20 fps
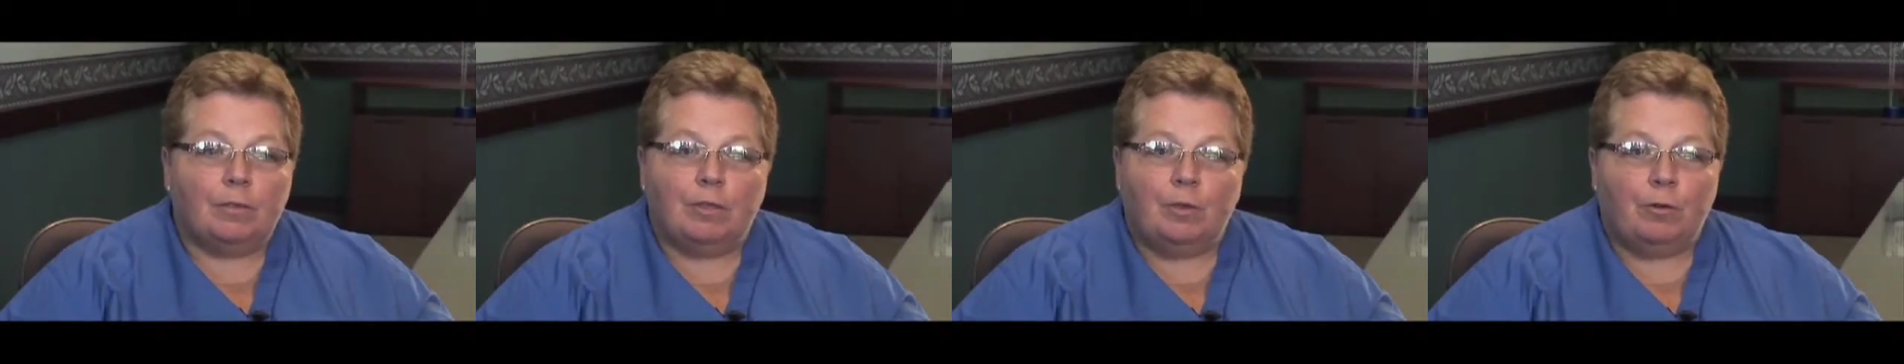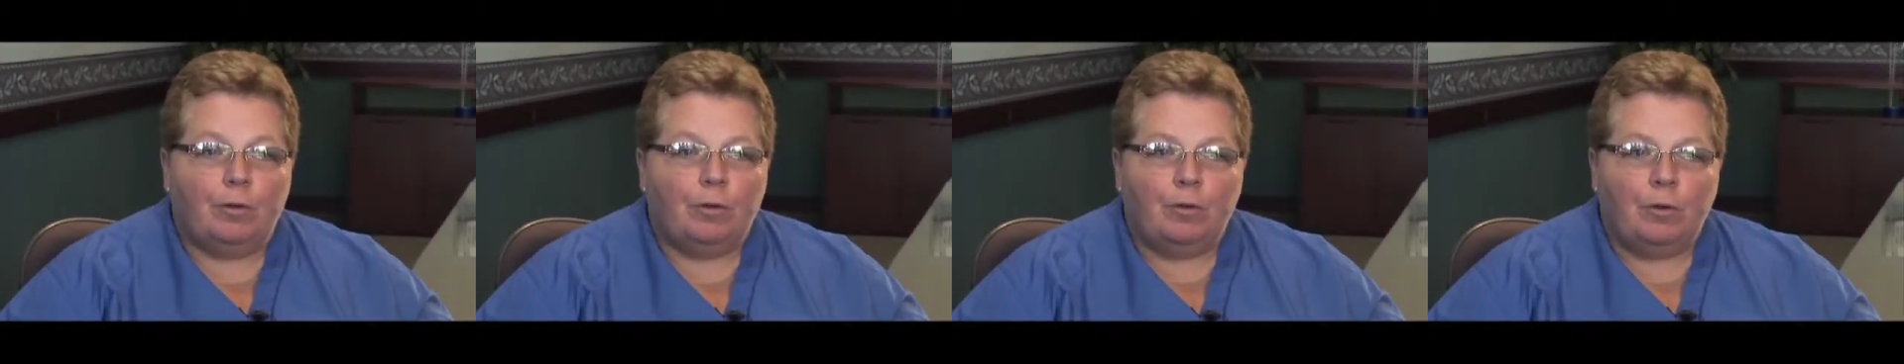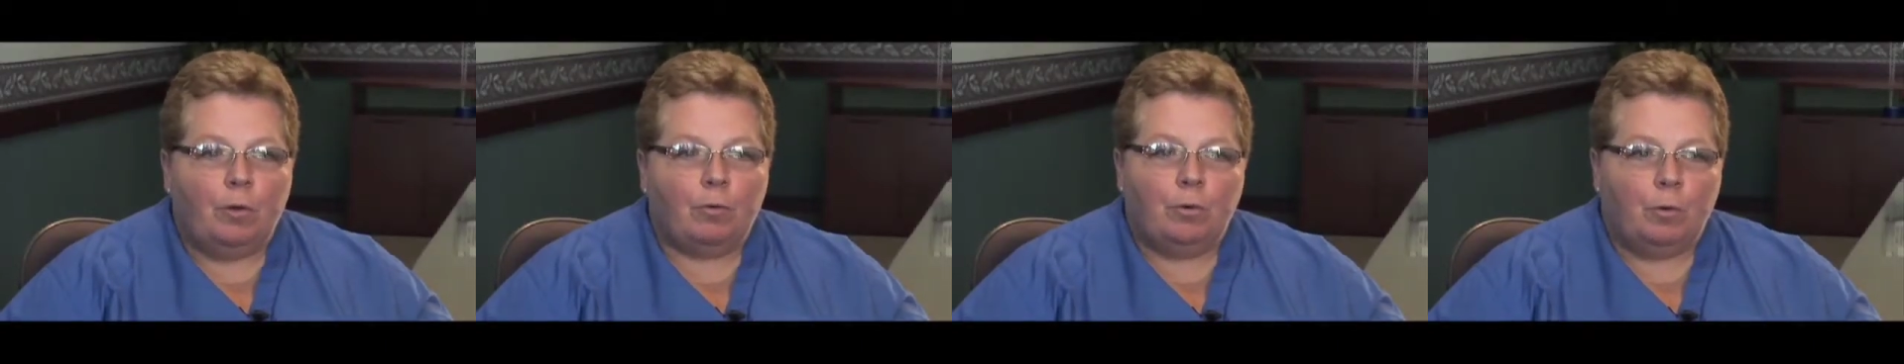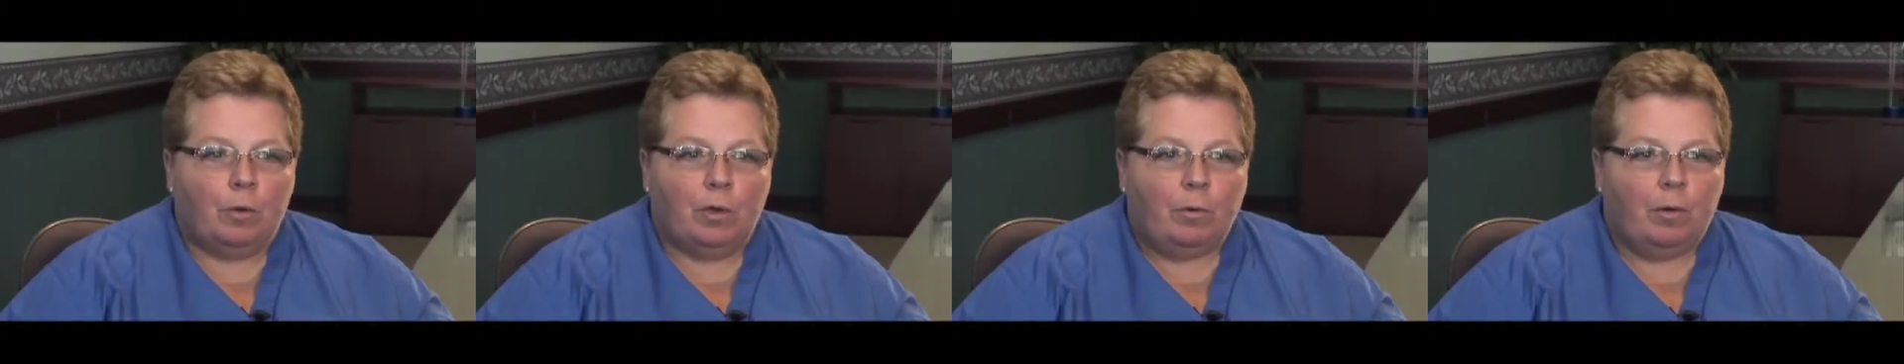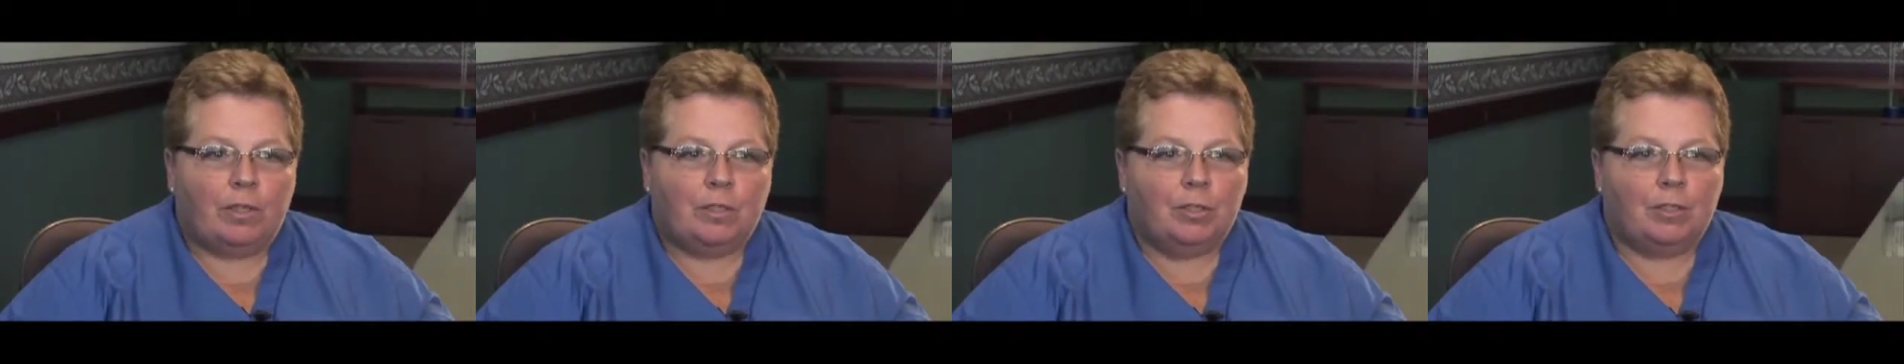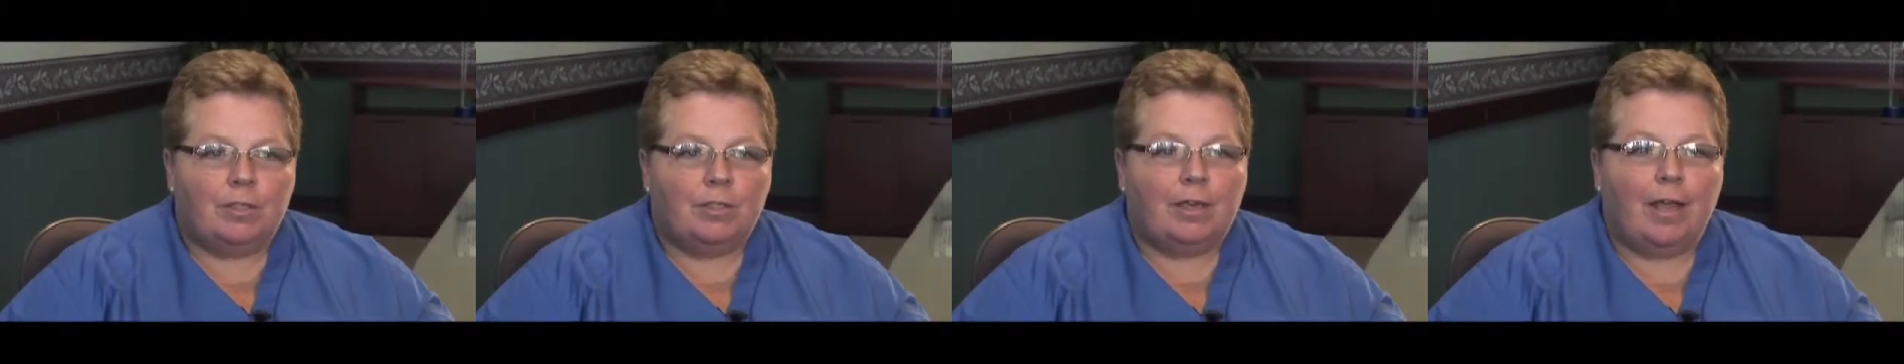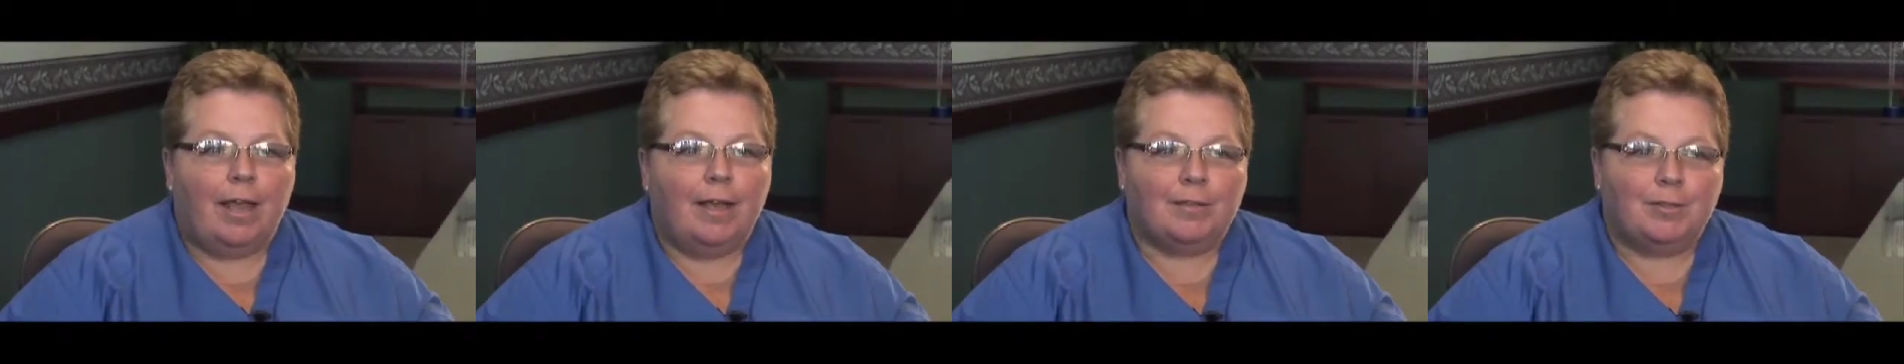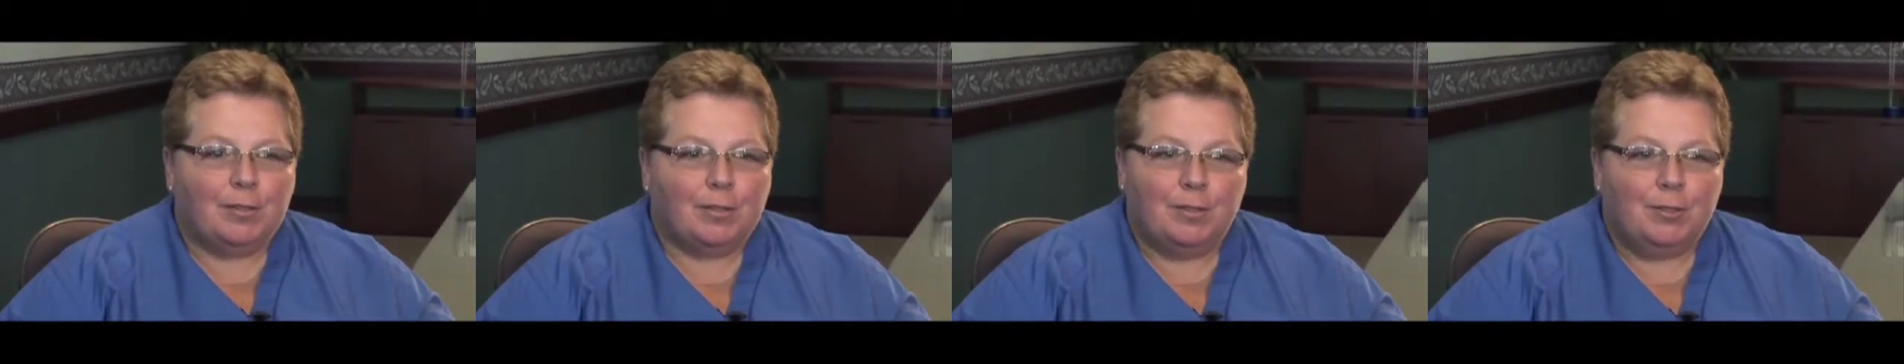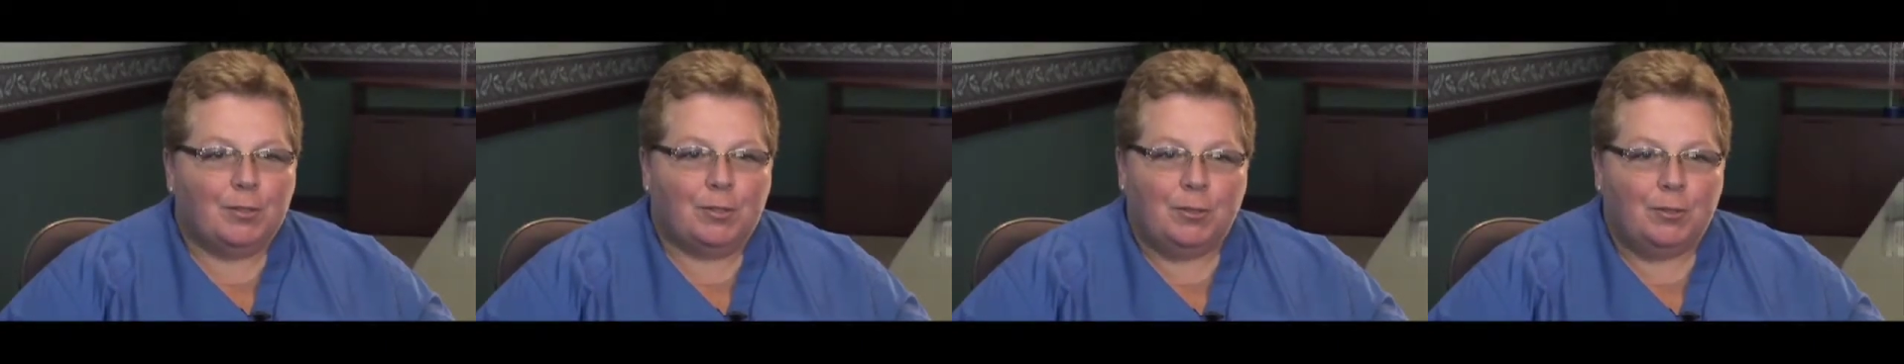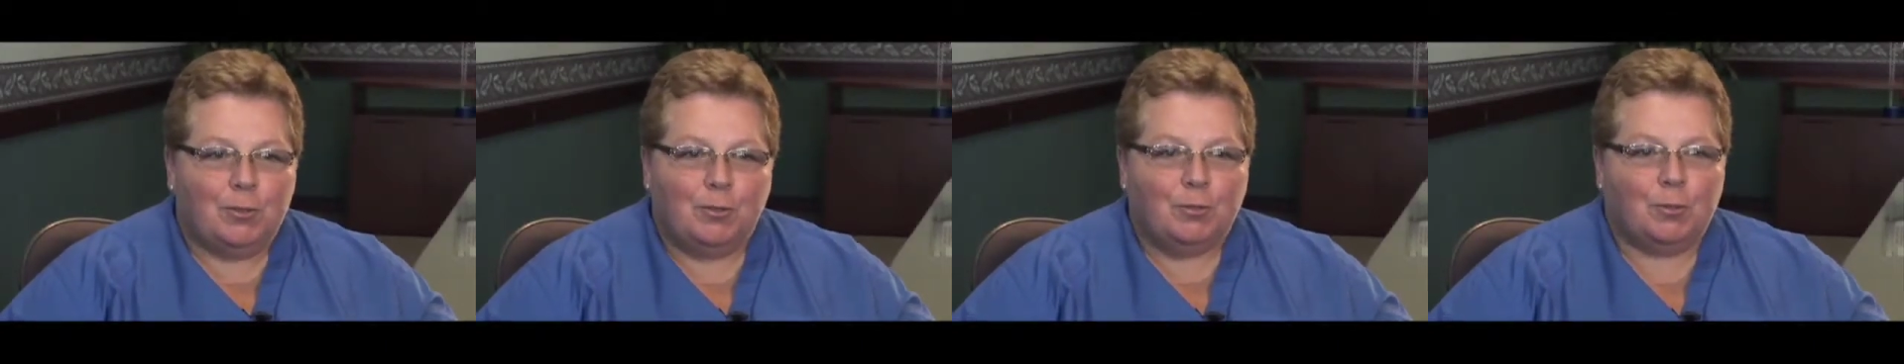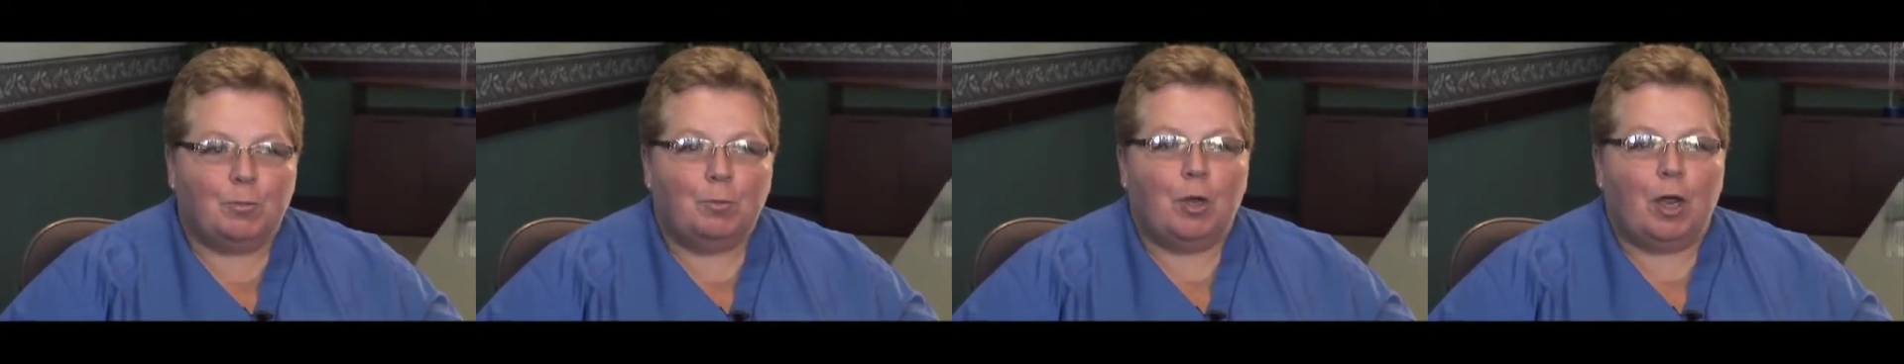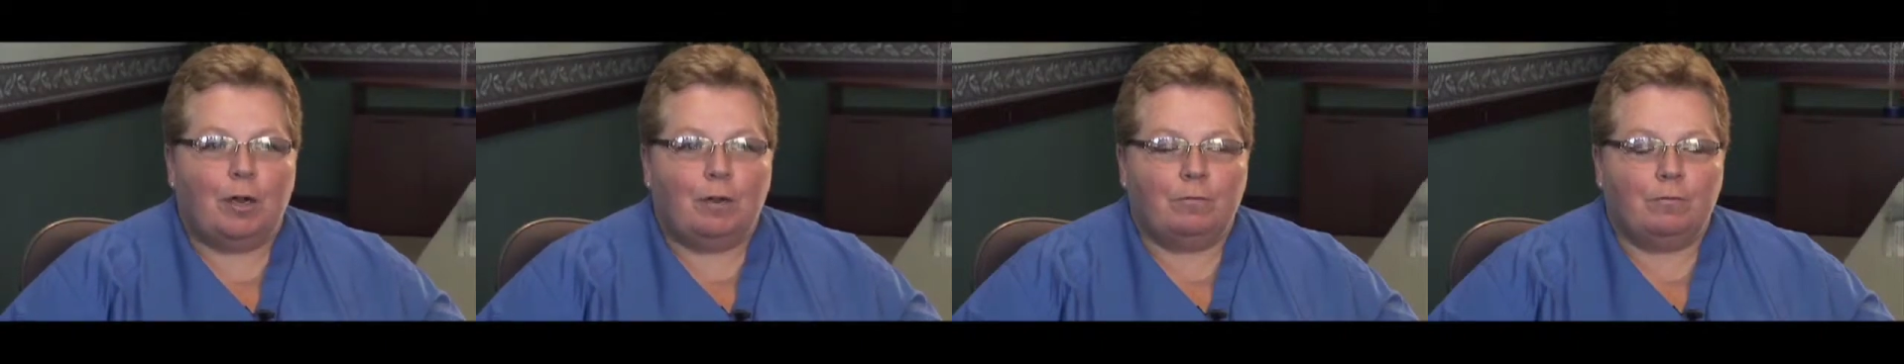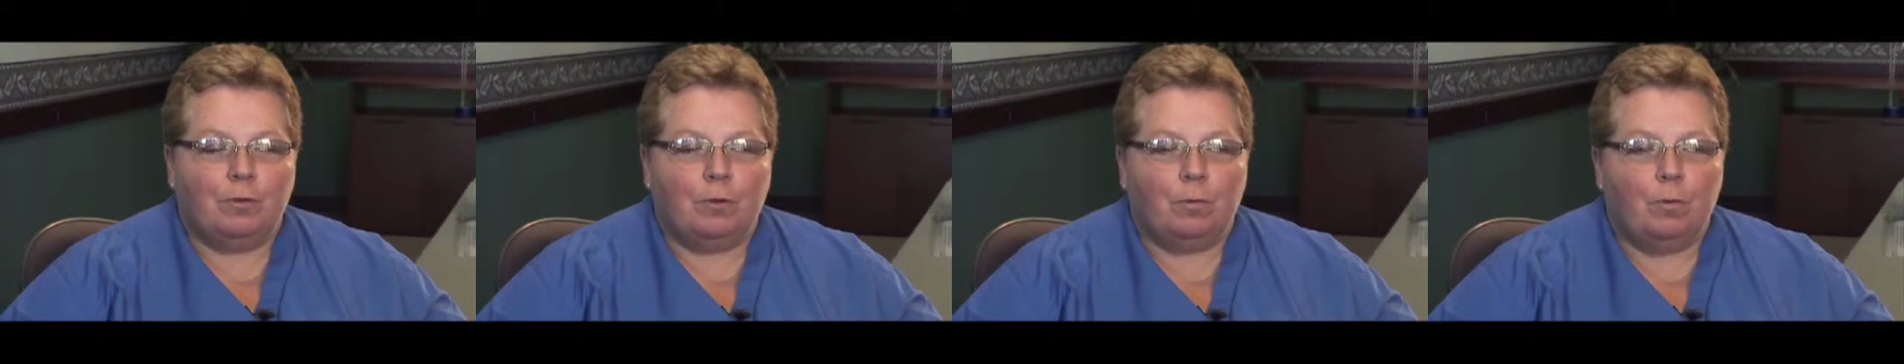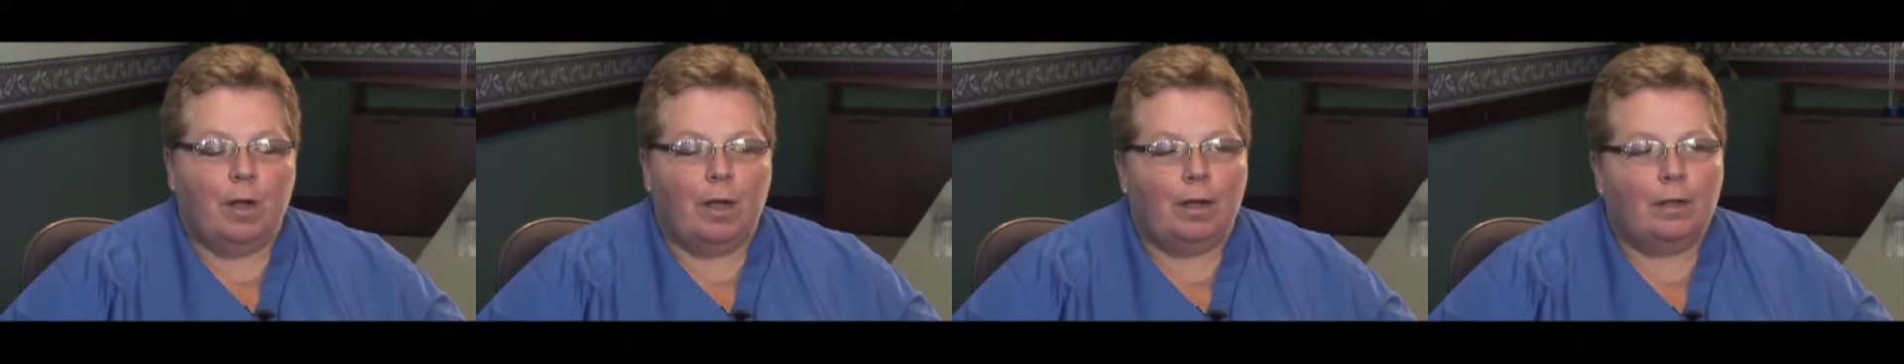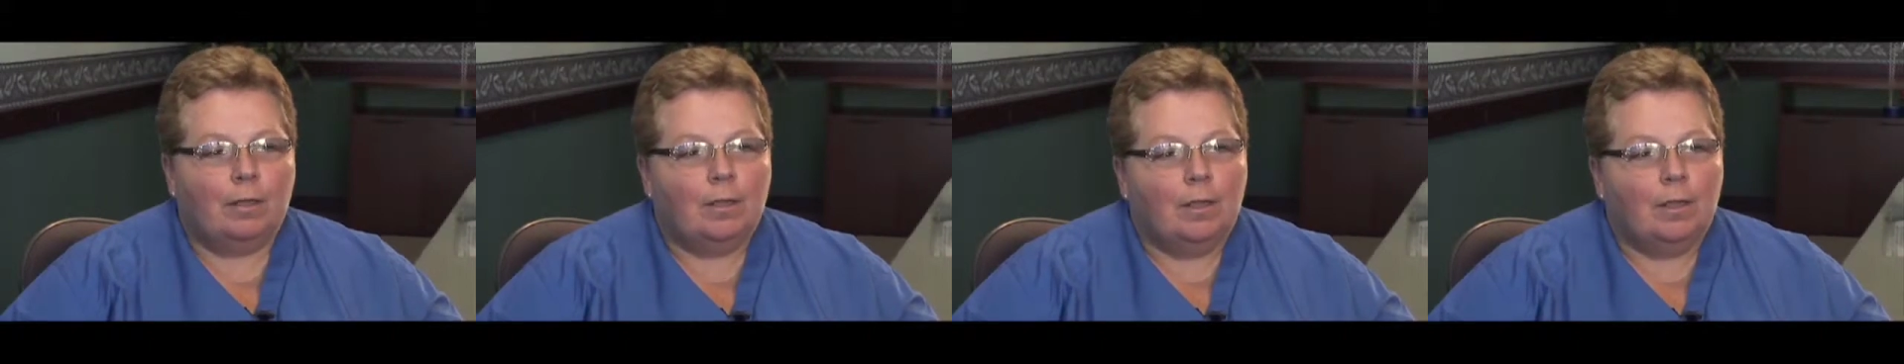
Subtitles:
you don't know what questions to ask until you use a product for a while.